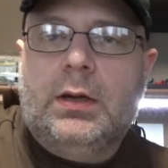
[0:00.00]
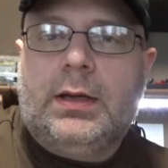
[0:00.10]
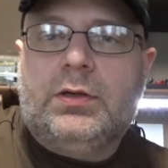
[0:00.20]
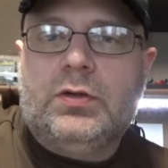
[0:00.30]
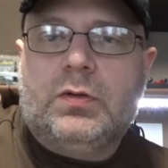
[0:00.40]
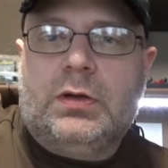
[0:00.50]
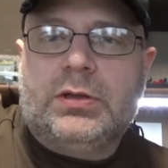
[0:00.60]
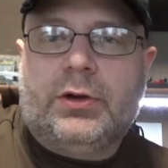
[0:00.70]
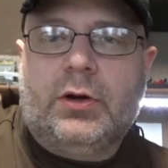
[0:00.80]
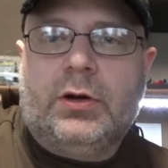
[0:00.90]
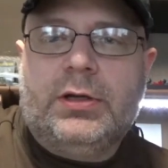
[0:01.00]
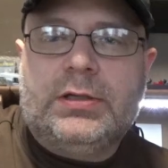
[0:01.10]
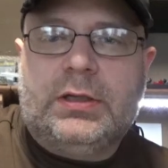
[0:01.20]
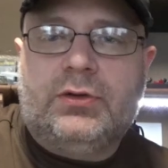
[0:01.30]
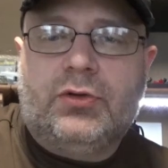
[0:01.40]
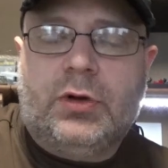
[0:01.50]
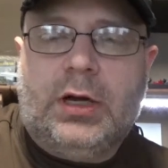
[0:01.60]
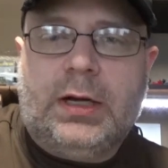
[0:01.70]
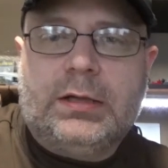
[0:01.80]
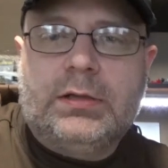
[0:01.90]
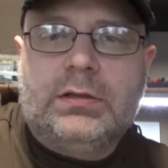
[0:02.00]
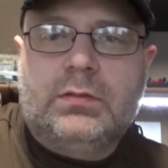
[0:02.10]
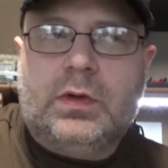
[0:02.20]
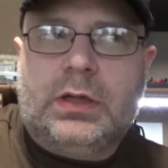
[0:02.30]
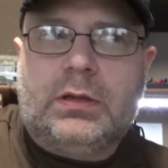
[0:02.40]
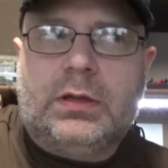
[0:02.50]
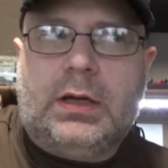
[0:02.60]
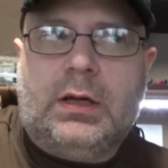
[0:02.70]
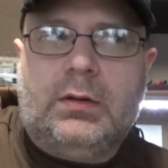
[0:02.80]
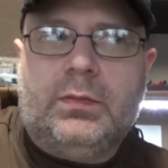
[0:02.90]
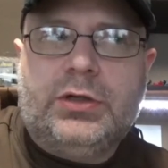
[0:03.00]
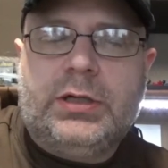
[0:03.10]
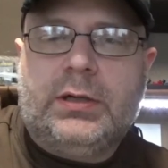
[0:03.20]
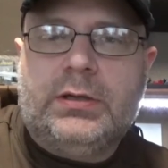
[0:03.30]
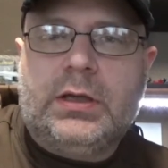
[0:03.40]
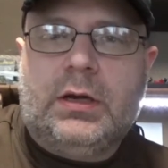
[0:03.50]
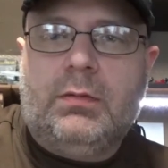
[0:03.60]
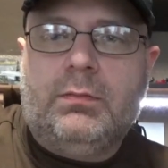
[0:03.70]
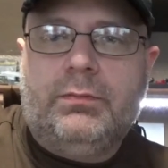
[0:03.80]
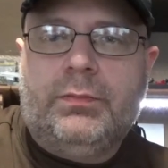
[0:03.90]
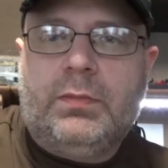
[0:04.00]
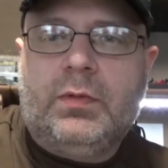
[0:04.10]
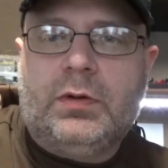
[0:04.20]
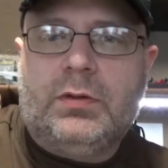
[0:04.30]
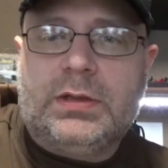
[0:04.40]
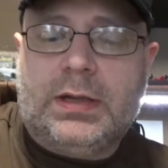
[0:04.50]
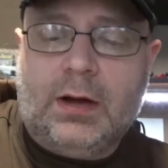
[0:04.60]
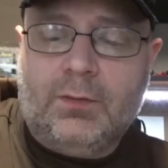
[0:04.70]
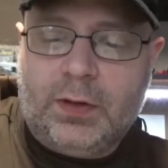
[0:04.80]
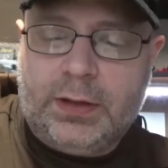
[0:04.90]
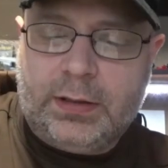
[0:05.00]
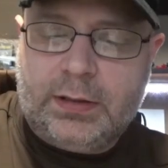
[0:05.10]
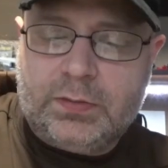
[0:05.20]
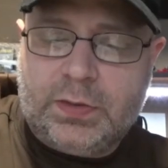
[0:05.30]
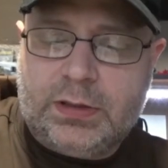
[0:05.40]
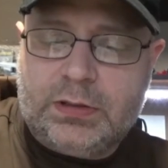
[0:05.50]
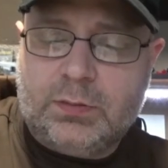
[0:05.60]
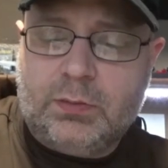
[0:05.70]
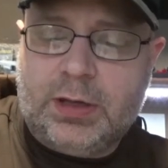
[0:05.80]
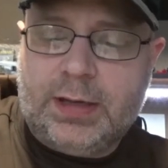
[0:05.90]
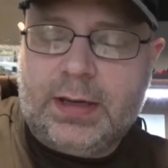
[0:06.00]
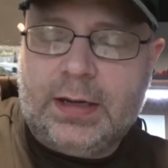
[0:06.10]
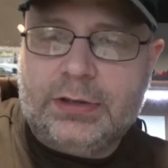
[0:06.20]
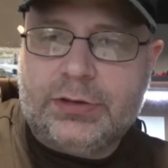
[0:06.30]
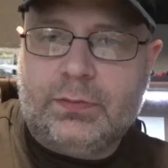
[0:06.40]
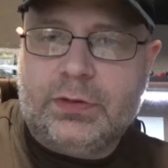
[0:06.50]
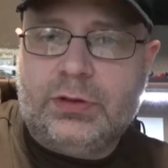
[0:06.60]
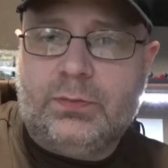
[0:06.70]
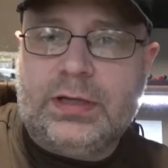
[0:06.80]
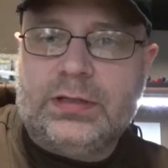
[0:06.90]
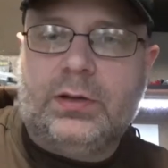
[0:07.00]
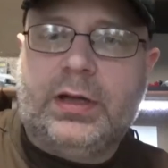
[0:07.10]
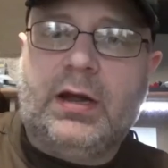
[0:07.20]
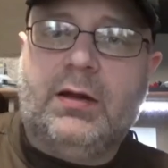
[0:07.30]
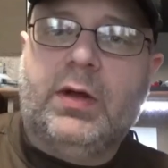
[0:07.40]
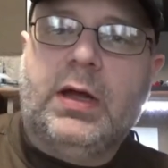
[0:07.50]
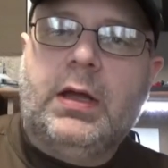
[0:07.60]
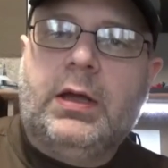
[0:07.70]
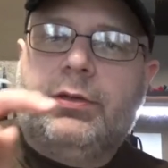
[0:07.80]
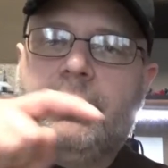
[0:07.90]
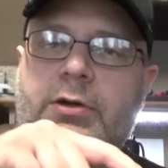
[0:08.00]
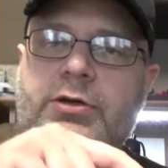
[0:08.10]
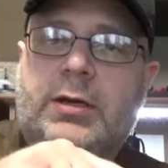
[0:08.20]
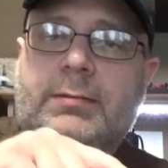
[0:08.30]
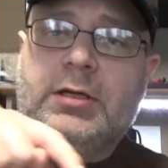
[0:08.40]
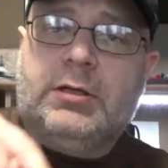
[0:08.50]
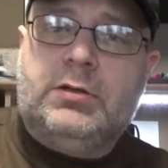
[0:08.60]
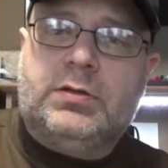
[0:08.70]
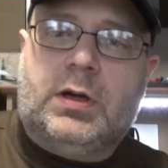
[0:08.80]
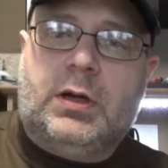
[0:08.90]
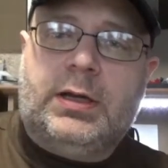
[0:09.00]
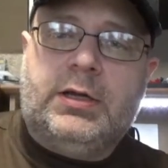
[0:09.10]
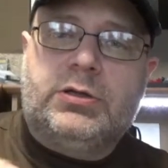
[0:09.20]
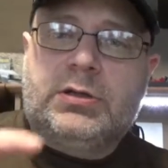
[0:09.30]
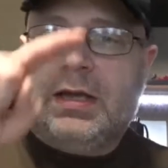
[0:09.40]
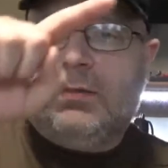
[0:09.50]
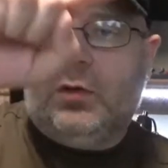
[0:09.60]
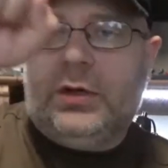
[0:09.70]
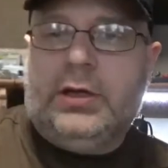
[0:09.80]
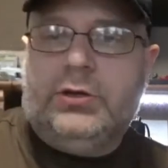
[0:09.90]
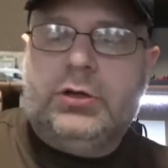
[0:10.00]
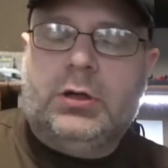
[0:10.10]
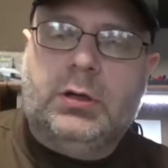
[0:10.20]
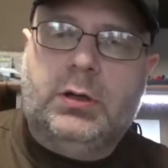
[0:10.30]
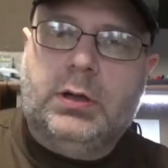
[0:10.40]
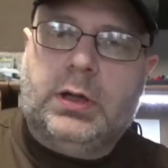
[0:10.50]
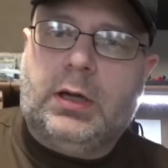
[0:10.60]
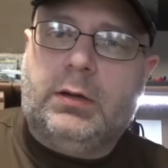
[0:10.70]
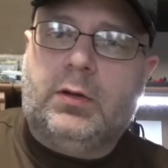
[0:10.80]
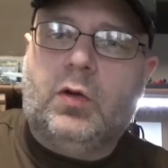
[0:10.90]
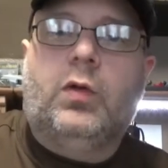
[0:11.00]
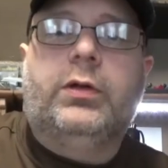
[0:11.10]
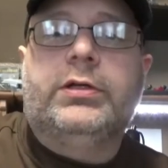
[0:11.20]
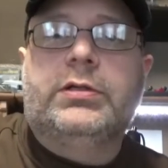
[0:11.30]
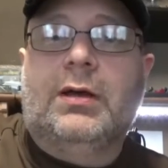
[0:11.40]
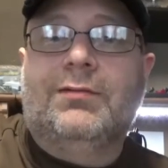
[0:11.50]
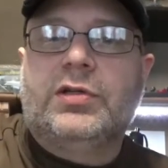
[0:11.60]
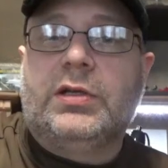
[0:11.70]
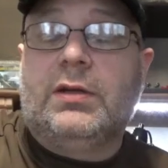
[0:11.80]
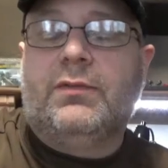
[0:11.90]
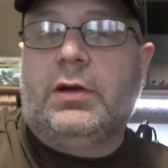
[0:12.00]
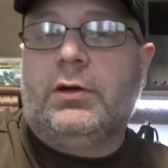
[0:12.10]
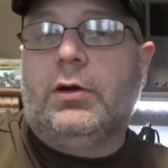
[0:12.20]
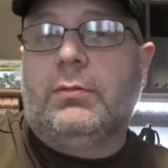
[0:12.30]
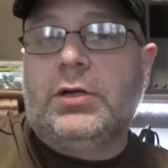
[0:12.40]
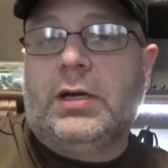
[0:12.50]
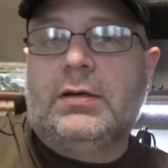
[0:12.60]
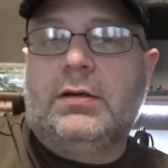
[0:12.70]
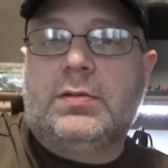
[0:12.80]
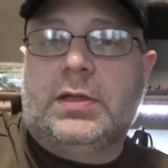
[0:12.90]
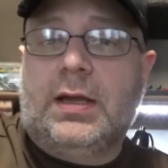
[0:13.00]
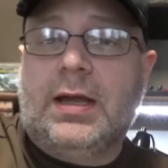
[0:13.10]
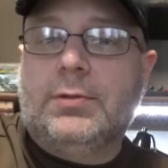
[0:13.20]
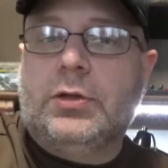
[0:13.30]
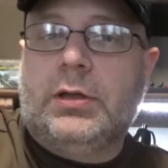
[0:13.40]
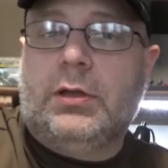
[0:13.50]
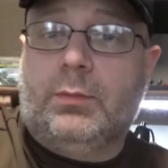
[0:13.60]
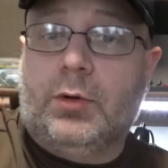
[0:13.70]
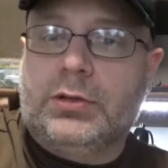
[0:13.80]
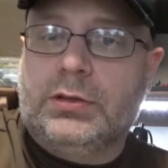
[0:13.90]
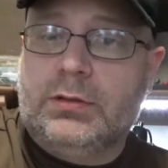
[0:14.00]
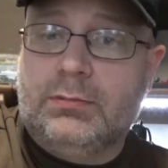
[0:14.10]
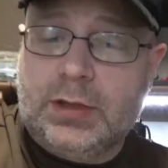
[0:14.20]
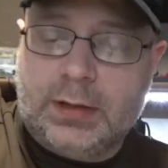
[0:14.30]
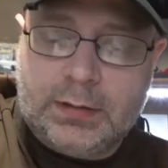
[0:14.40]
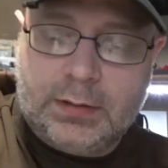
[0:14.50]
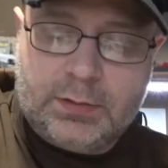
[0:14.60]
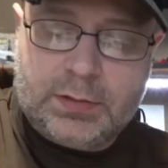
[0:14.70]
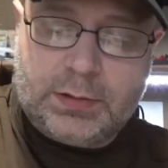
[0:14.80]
He had 2 squads of Gurkhas and trucks with machine guns on them. He put those in the outflank because we did supply cache, which you basically have 3 objectives on each table edge. And the goal is to obviously defend your objectives and capture the other person's objectives.